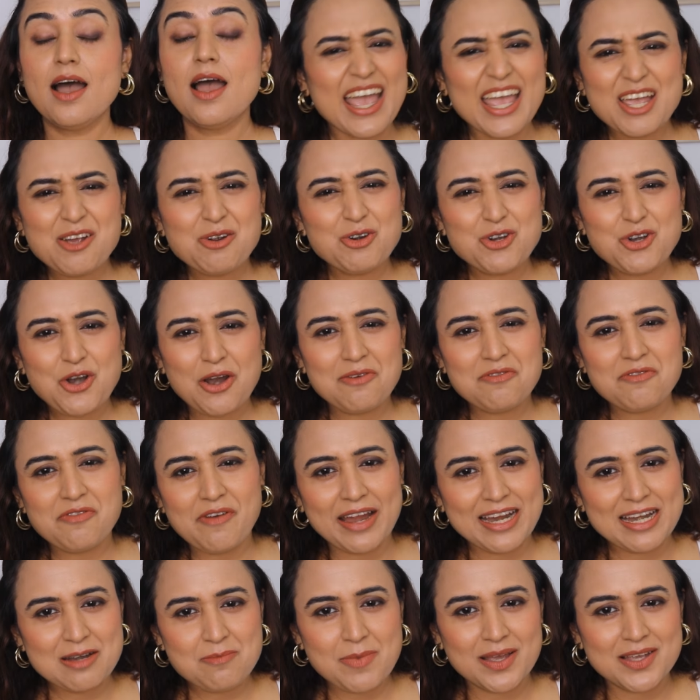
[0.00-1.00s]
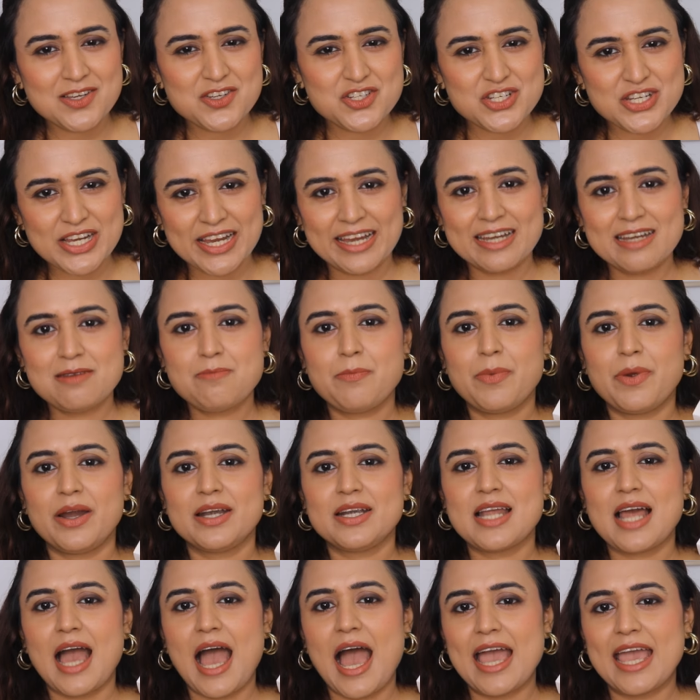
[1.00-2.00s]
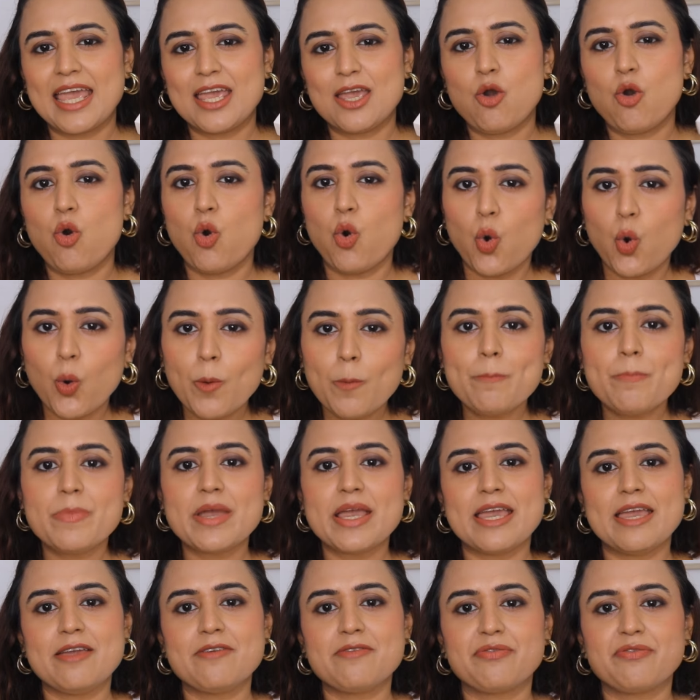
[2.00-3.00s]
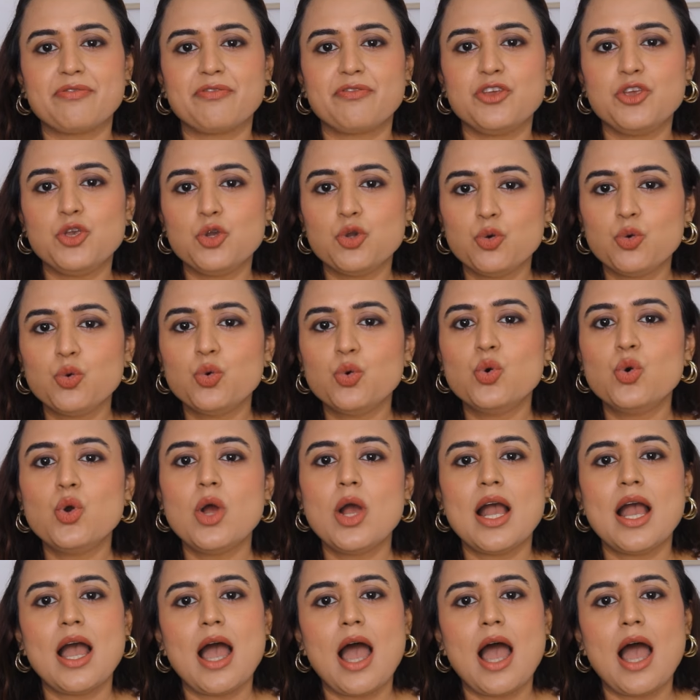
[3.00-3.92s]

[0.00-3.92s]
I could not find my shade, but I hope if you